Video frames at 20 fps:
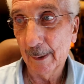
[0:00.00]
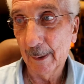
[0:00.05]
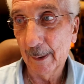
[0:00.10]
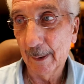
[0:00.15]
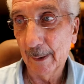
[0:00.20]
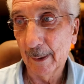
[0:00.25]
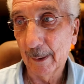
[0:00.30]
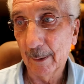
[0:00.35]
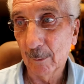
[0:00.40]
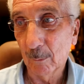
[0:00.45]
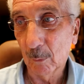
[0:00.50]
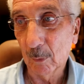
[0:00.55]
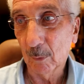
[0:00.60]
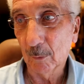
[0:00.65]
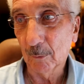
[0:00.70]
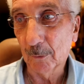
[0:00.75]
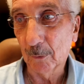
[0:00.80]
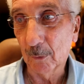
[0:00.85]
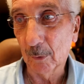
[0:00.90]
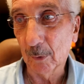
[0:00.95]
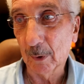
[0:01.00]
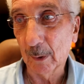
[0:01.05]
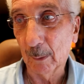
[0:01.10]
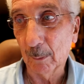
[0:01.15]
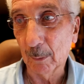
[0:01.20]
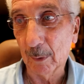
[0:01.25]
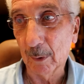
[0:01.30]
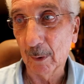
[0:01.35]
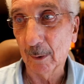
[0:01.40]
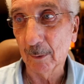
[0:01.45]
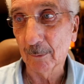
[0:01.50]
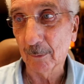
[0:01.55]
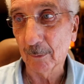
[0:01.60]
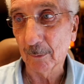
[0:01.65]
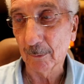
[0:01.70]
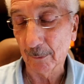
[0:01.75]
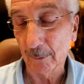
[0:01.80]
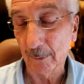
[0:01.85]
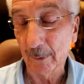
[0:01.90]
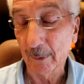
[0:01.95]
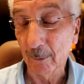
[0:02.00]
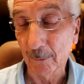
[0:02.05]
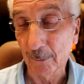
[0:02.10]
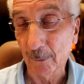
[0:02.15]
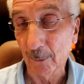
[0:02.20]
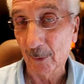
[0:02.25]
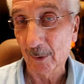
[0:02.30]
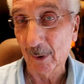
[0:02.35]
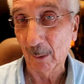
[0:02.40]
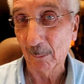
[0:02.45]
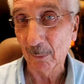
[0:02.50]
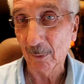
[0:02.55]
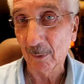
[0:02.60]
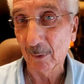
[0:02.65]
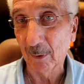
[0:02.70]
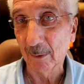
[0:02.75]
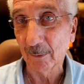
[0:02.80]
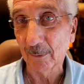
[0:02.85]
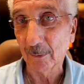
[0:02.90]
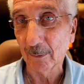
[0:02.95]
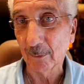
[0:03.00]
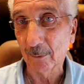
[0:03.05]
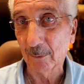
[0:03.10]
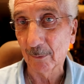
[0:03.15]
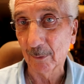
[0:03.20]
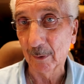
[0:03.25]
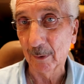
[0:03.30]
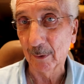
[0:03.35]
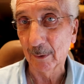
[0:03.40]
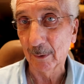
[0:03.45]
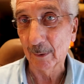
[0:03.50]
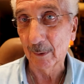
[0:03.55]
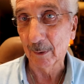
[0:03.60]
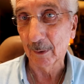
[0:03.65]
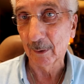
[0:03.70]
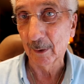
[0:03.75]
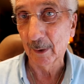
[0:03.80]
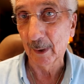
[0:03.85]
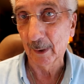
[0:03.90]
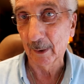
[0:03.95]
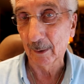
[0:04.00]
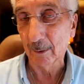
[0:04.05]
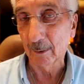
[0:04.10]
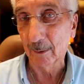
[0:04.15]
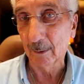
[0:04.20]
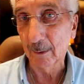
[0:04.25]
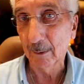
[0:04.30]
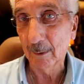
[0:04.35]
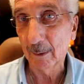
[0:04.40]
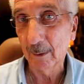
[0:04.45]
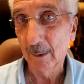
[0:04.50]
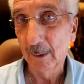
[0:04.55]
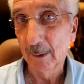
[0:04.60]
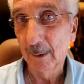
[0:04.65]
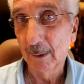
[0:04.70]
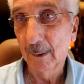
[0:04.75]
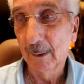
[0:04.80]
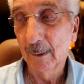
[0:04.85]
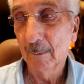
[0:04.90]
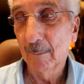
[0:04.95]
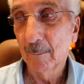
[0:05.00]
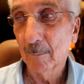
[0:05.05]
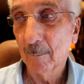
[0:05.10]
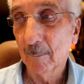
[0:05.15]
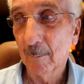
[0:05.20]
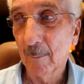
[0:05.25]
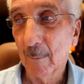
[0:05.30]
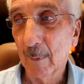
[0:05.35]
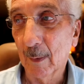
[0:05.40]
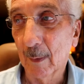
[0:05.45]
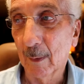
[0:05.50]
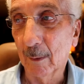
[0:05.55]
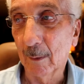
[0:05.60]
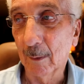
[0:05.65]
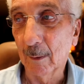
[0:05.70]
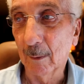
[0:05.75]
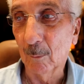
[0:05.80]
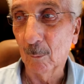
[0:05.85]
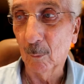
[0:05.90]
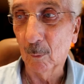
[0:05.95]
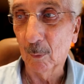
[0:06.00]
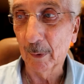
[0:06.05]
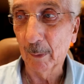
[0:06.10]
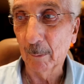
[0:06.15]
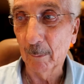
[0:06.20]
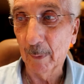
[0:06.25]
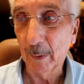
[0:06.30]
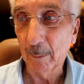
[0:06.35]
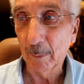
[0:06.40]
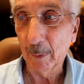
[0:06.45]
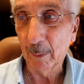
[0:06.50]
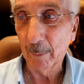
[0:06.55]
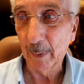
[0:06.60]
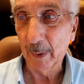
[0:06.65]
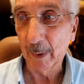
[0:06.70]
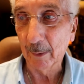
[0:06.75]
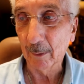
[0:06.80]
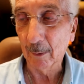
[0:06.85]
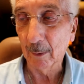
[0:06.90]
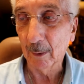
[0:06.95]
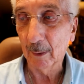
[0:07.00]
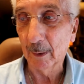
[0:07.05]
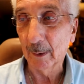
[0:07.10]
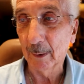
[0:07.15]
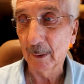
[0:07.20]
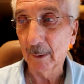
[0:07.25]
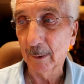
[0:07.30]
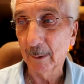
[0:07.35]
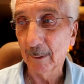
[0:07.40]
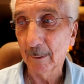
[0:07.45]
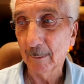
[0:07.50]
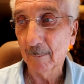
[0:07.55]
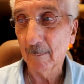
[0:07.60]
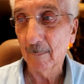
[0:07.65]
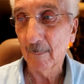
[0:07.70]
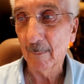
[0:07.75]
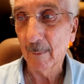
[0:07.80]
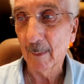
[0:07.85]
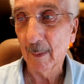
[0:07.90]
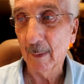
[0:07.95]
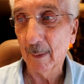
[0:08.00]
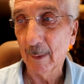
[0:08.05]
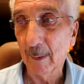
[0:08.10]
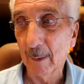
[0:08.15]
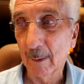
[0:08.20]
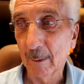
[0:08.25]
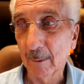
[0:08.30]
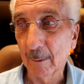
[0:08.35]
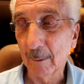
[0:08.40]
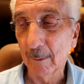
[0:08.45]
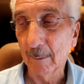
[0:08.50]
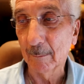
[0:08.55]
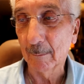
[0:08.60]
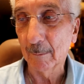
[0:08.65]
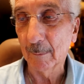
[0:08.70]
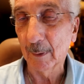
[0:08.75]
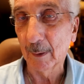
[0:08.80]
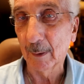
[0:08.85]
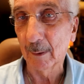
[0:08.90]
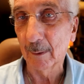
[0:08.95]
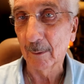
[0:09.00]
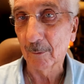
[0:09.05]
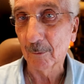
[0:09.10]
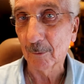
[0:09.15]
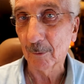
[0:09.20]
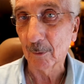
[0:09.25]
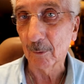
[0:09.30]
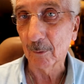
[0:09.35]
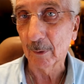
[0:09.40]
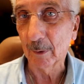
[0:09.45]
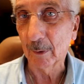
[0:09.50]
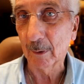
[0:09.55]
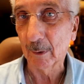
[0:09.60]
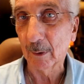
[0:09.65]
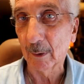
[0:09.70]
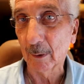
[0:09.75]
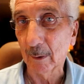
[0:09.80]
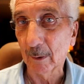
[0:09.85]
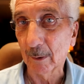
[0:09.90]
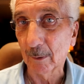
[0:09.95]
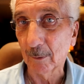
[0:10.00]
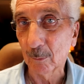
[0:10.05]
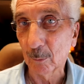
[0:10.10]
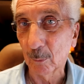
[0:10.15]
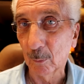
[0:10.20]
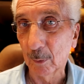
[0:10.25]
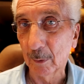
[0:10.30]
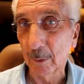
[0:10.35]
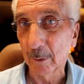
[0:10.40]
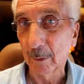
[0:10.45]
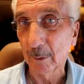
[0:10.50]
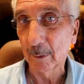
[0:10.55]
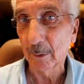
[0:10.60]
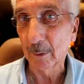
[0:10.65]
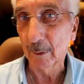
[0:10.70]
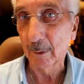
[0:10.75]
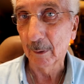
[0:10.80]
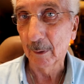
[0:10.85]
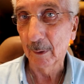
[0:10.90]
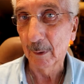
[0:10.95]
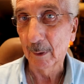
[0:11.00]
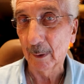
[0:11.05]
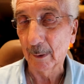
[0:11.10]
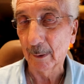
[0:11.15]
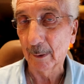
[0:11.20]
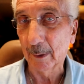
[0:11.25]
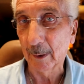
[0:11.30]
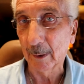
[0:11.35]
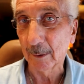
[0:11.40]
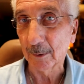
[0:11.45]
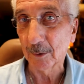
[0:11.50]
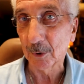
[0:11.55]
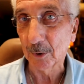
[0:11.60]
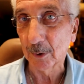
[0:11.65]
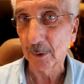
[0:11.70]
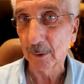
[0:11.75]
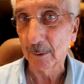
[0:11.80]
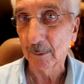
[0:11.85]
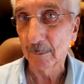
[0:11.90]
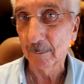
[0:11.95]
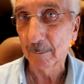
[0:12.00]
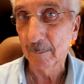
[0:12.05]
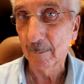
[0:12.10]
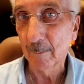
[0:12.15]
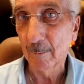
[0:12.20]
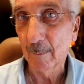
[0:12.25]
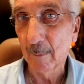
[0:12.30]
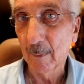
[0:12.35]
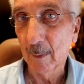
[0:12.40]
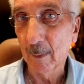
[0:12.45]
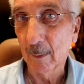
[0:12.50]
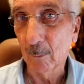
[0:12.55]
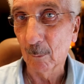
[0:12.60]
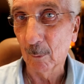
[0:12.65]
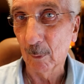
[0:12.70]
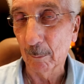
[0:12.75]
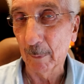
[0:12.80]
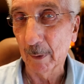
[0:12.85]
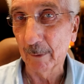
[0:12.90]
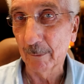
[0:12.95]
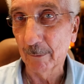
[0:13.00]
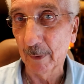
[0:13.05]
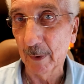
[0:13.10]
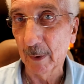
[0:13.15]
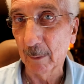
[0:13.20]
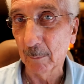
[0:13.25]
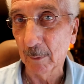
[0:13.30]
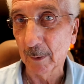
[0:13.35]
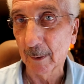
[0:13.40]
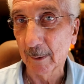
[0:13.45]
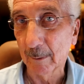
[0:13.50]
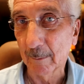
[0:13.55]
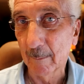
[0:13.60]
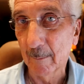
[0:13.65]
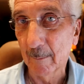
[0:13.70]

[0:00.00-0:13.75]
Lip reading: and we'll do a couple concerts, or he'll do a couple concerts in Yangon, one in maybe Mandalay, and certainly at least one in Tangier. with my family.